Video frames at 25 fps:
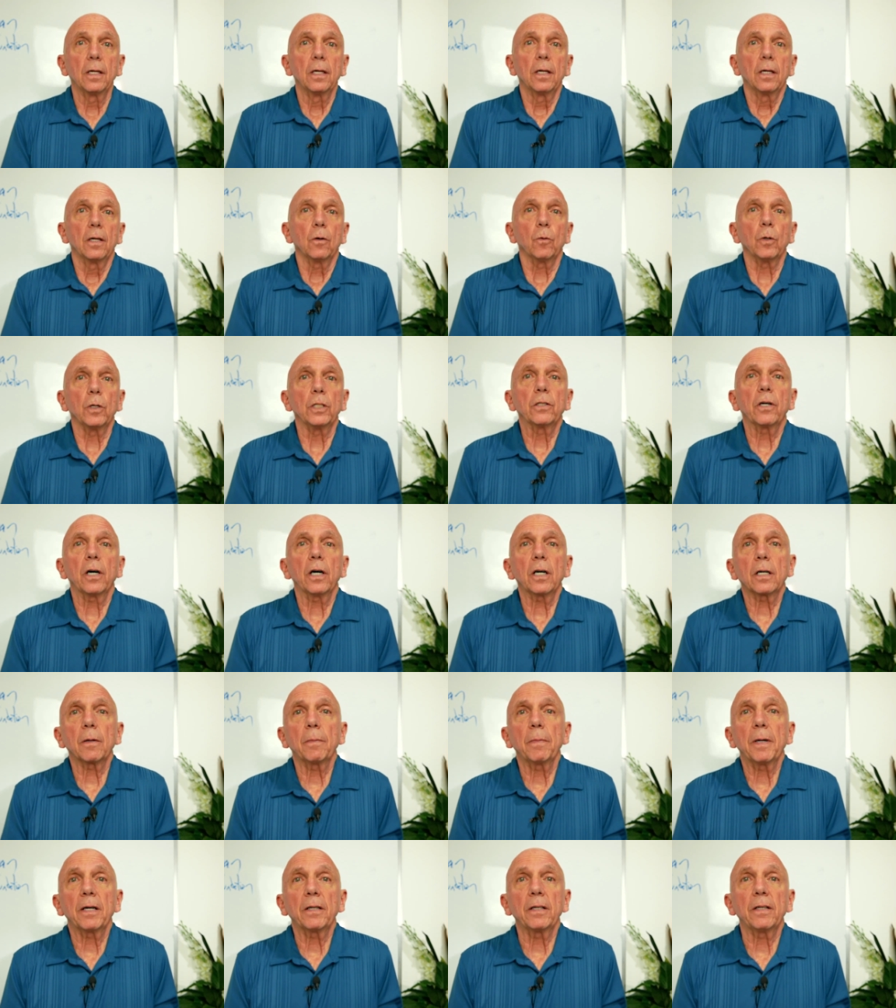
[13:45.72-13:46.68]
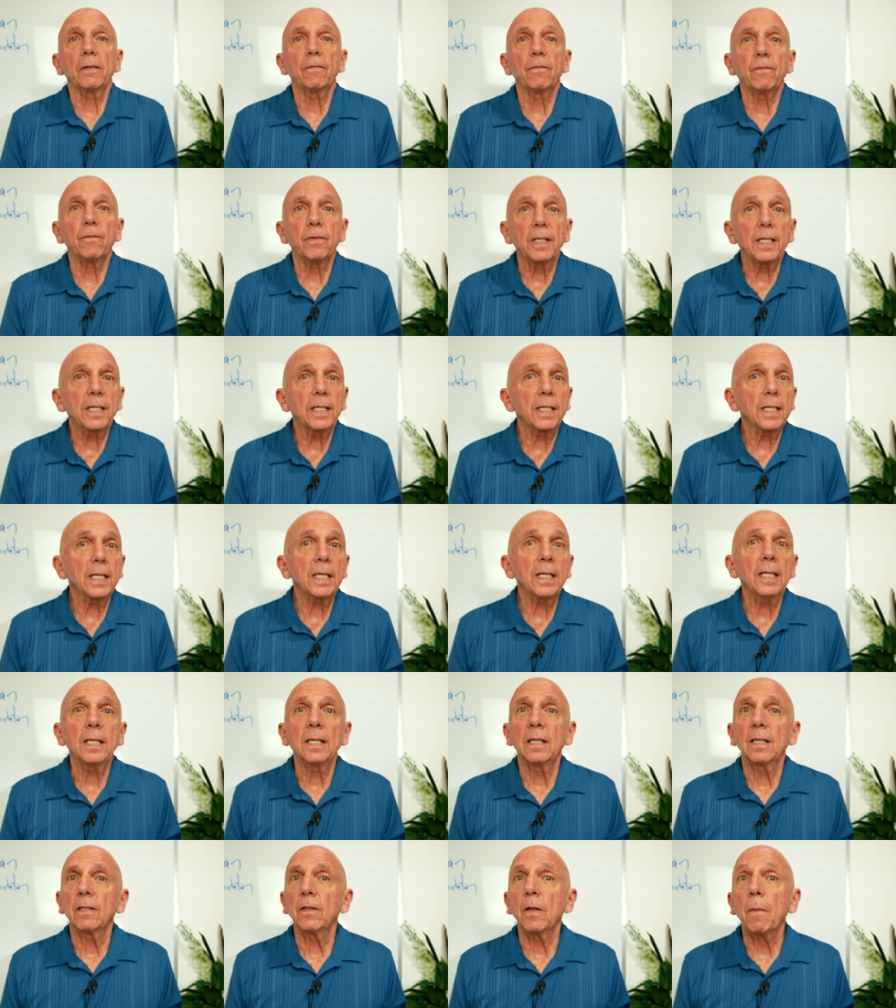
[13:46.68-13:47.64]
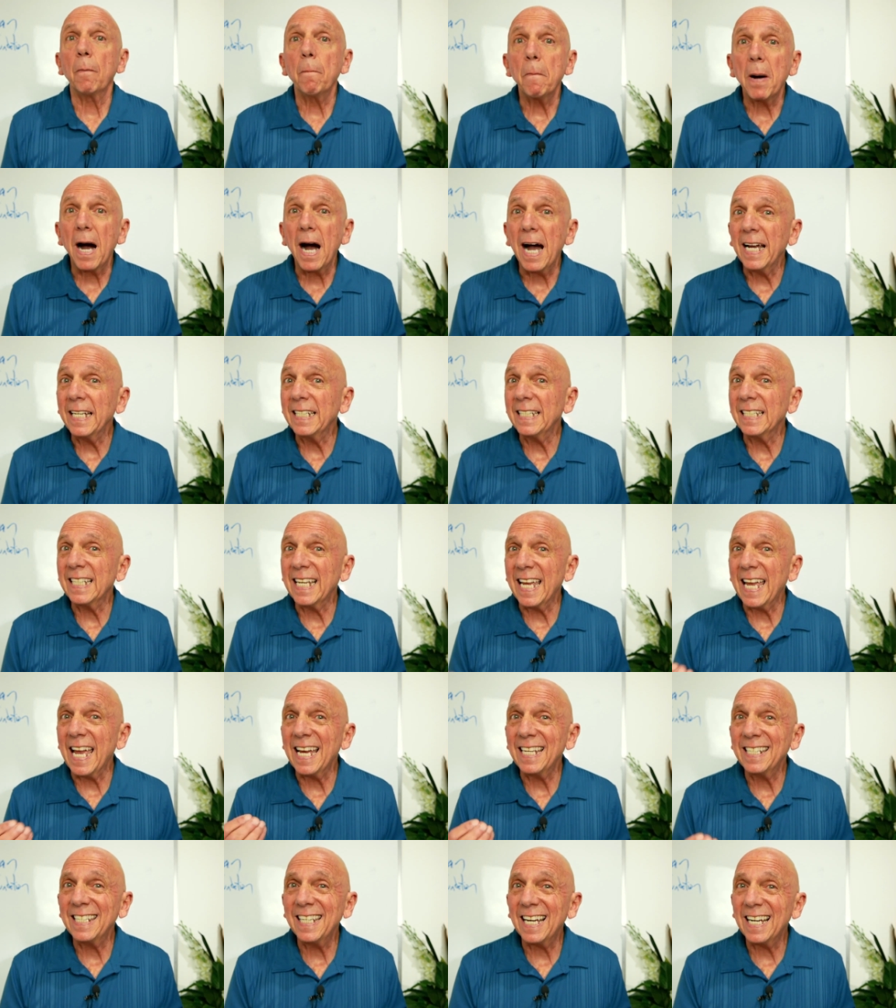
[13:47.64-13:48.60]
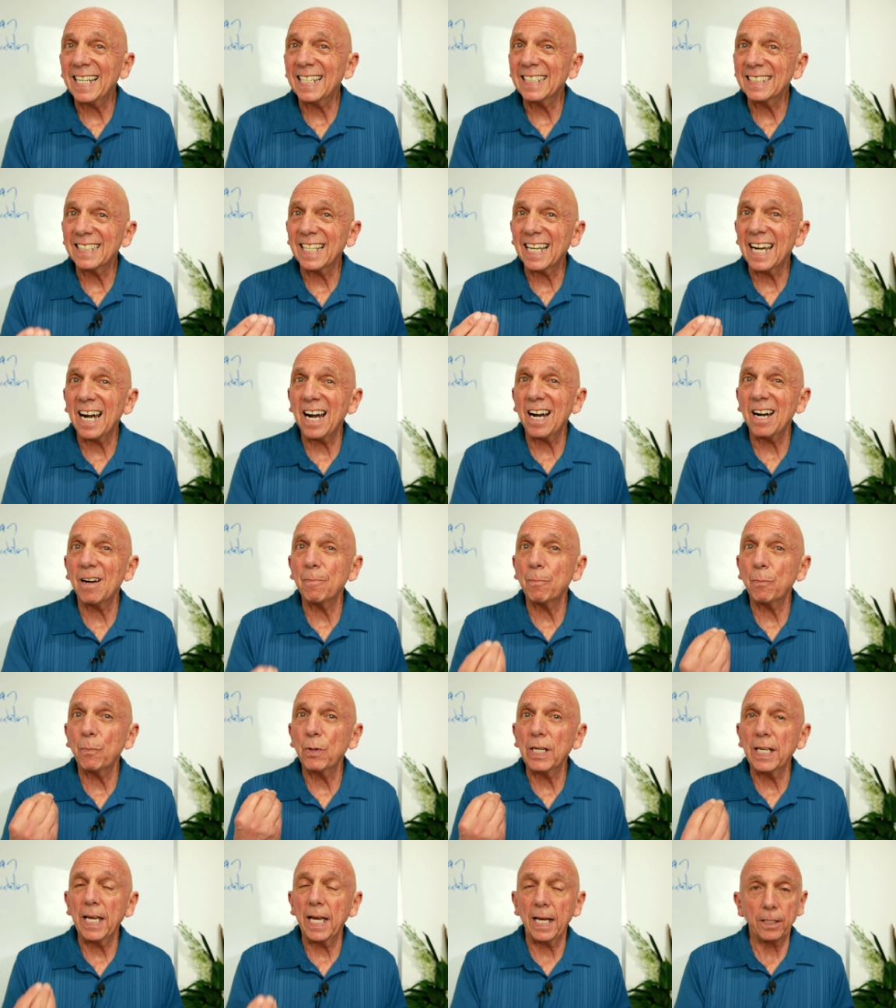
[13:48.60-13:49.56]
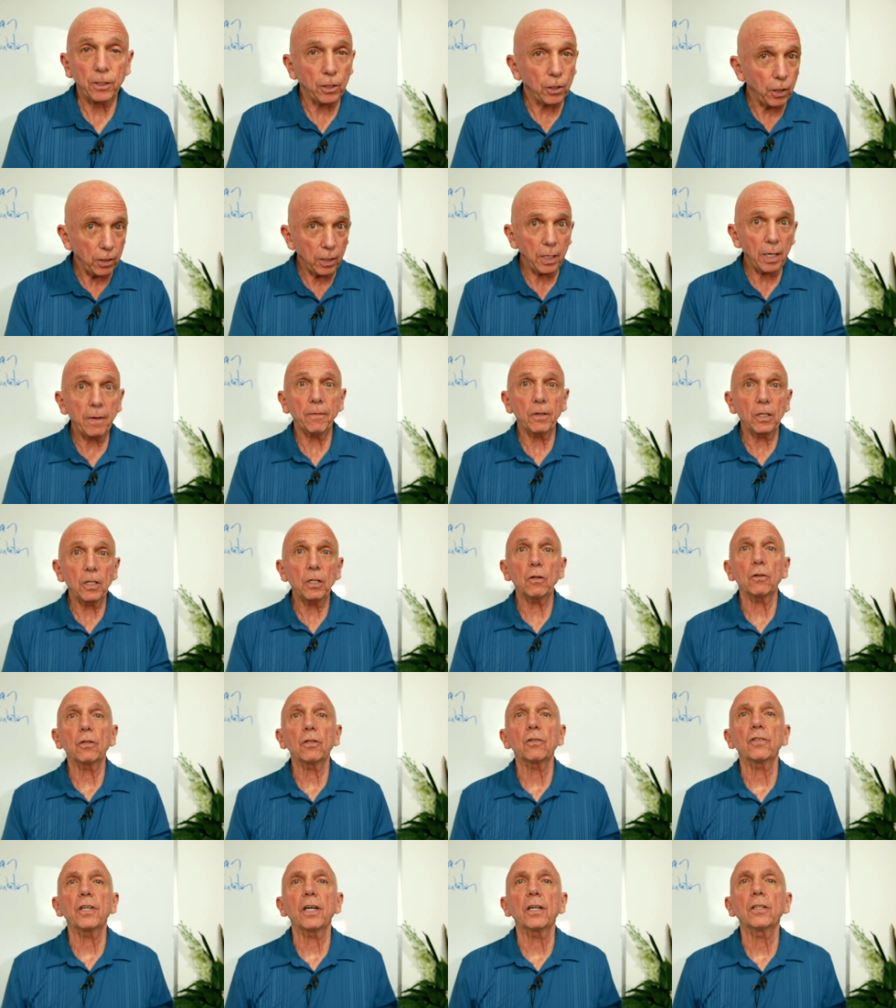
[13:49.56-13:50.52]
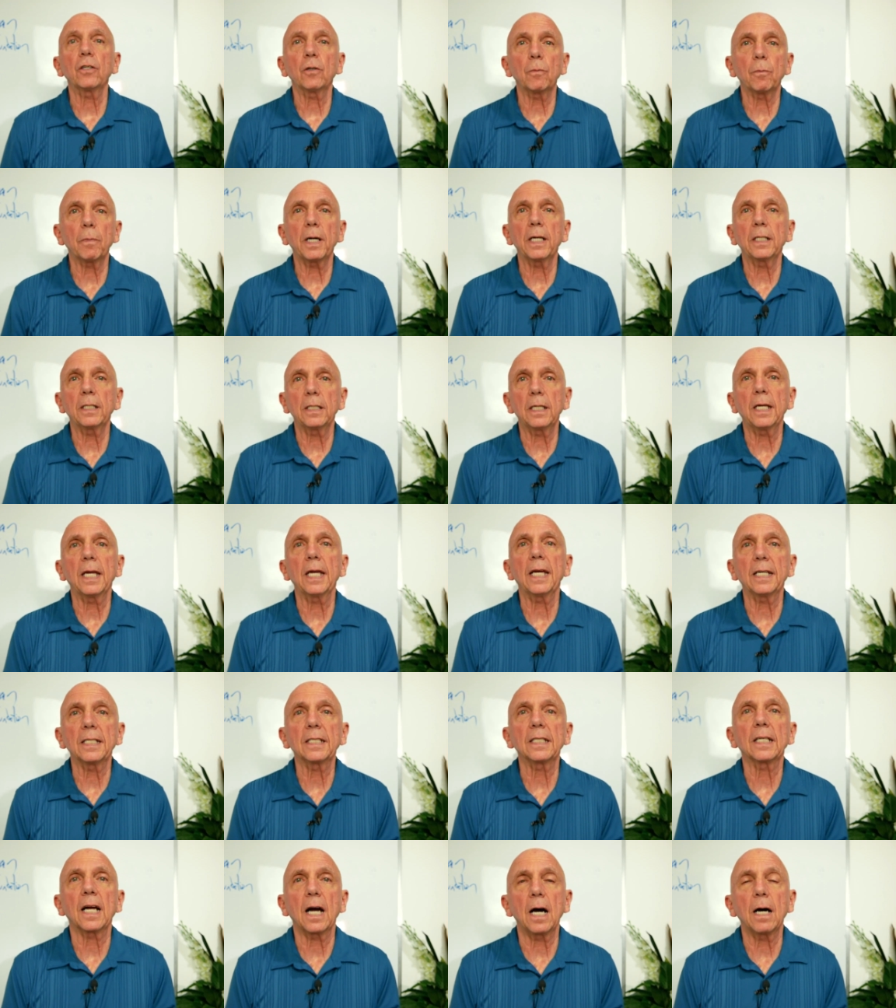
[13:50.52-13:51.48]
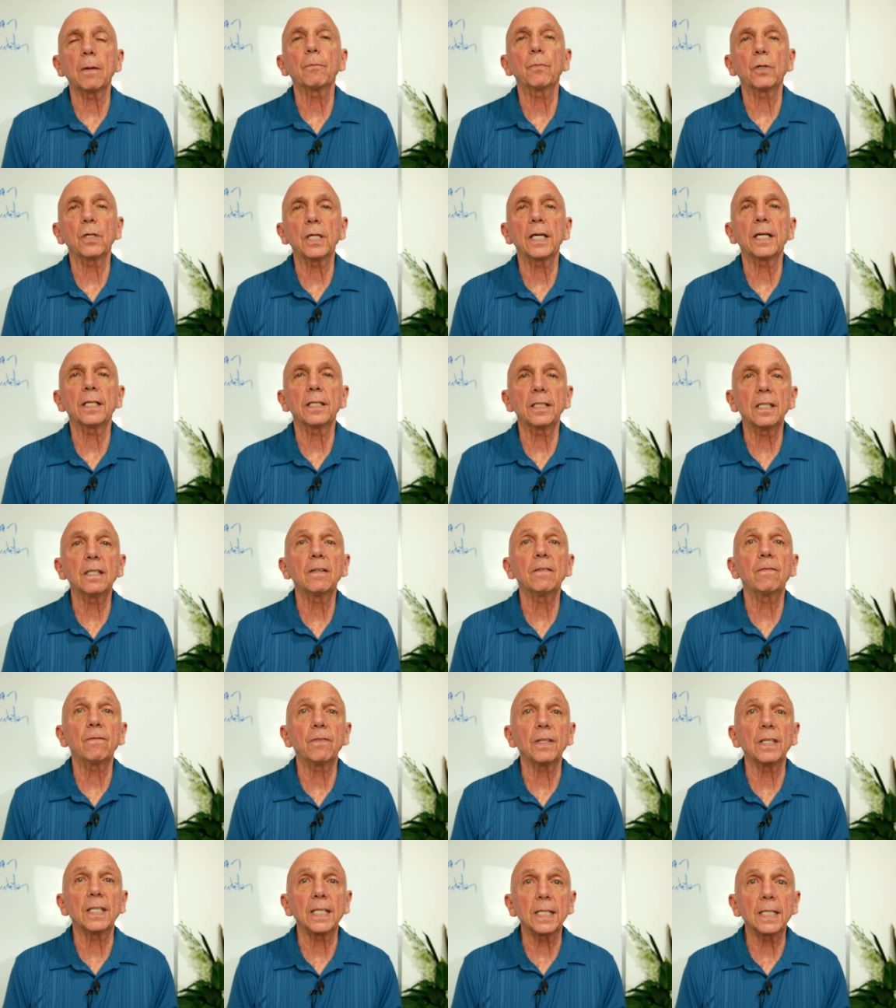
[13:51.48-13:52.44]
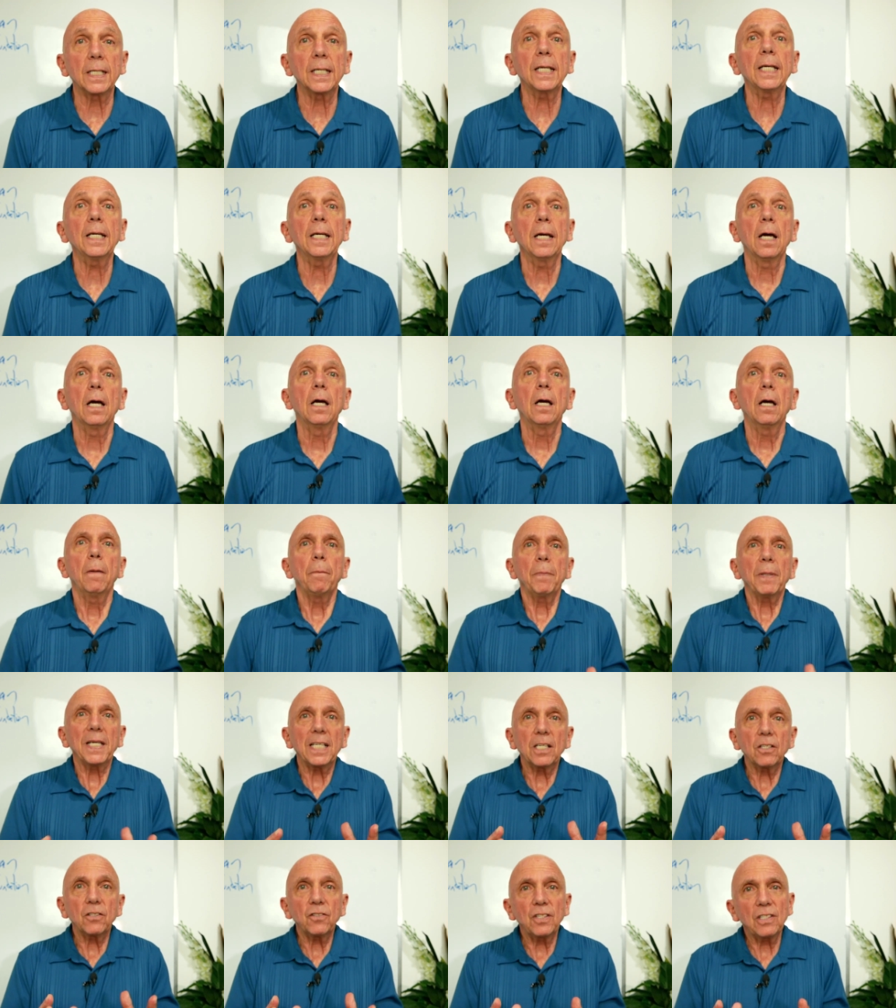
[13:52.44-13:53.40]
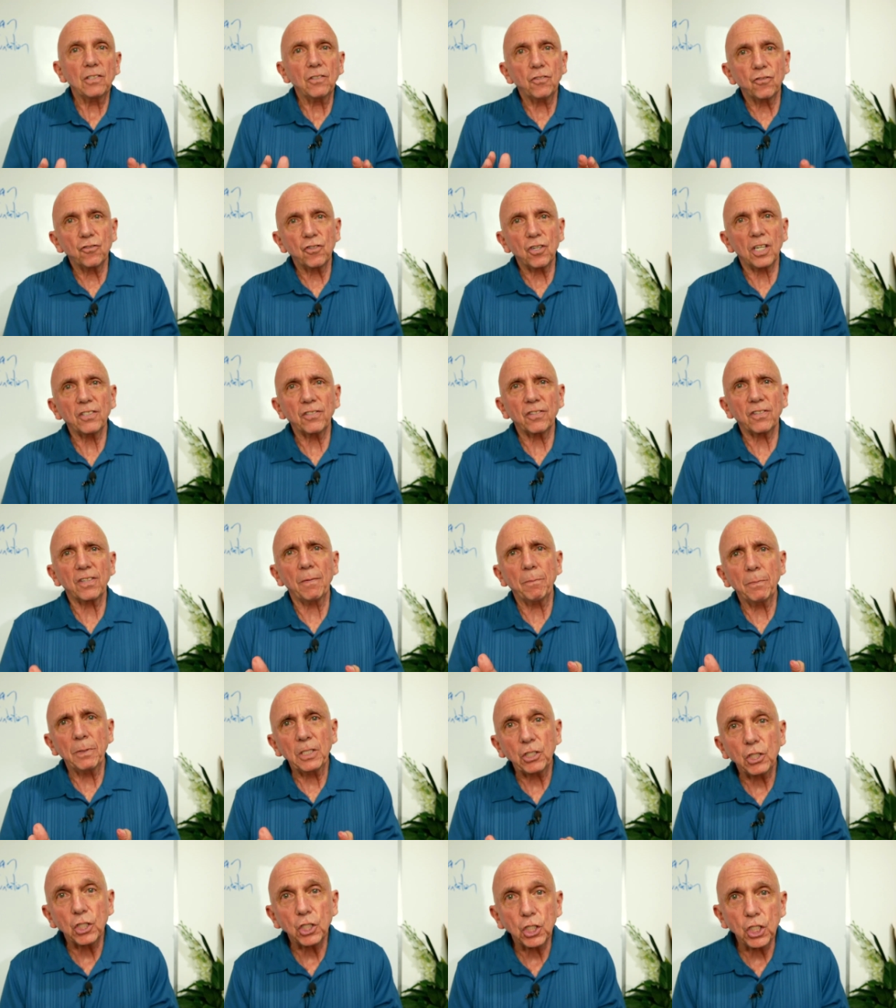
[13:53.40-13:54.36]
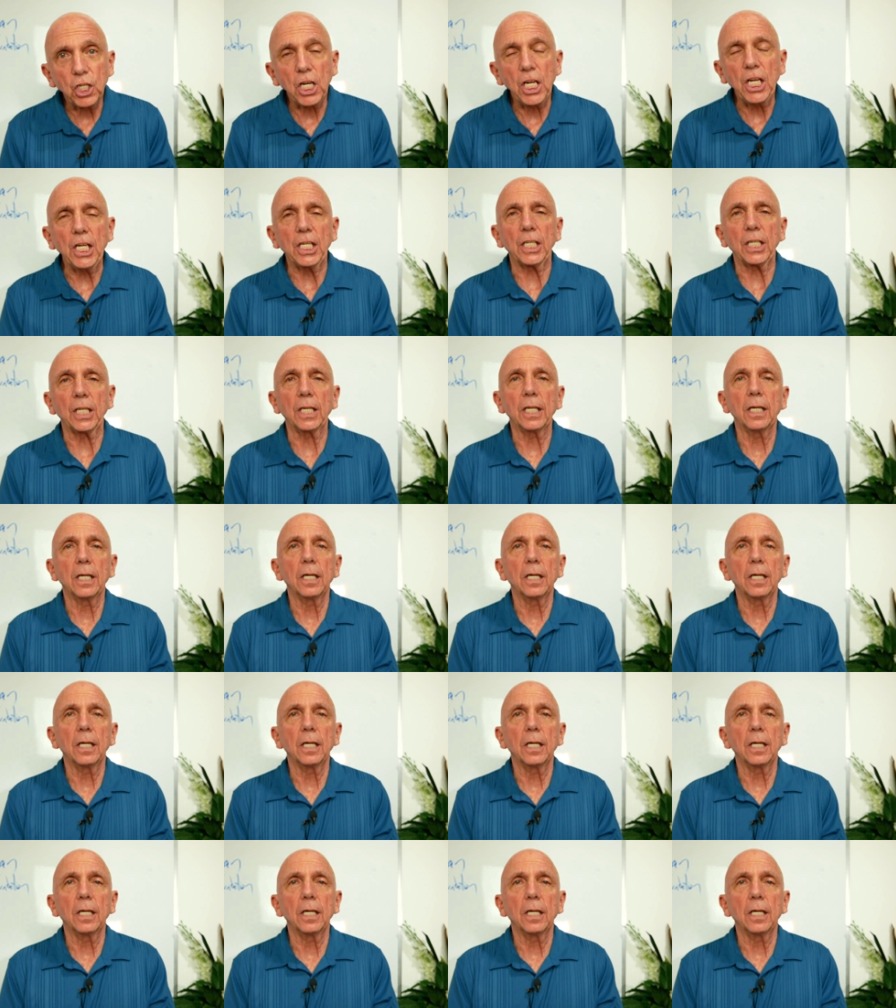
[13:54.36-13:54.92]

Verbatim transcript: We talk about infinity, the mind cannot comprehend. You never notice how your mind can't comprehend infinity because it's just a machine.